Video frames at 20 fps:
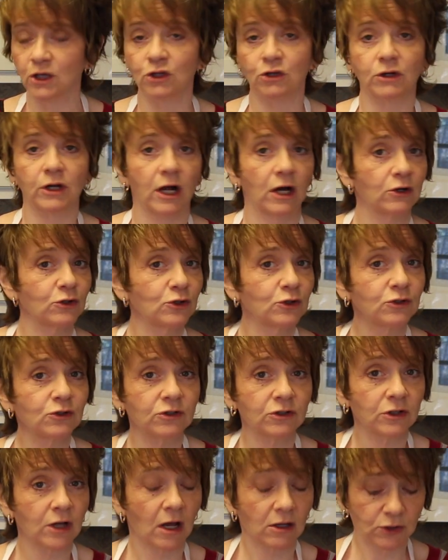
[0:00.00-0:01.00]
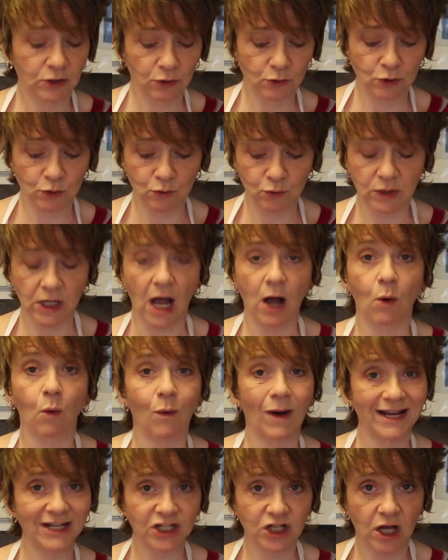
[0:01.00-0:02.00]
You could also use a
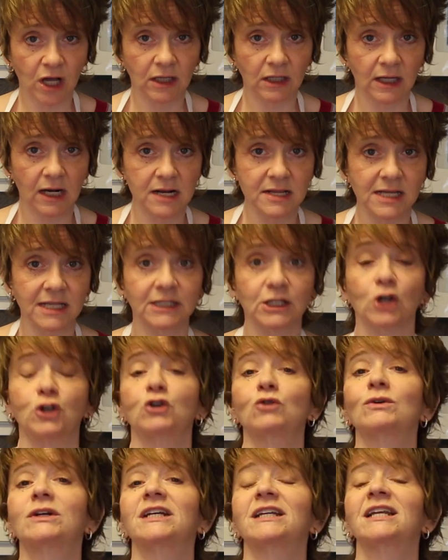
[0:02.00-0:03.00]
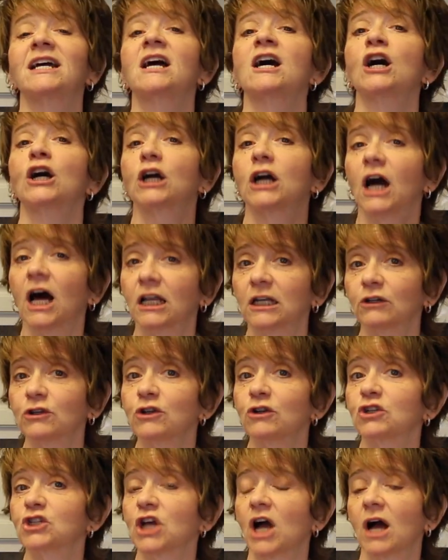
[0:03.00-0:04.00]
white chocolate on this, or you could color
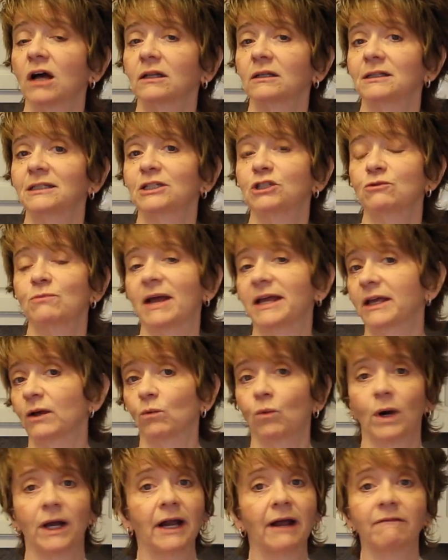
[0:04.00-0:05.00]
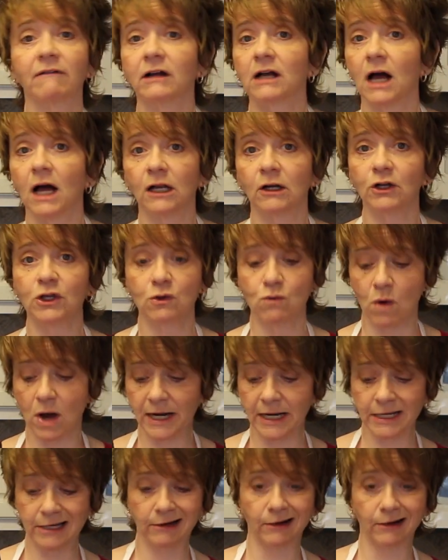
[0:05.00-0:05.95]
your chocolate to make it whatever color you want it.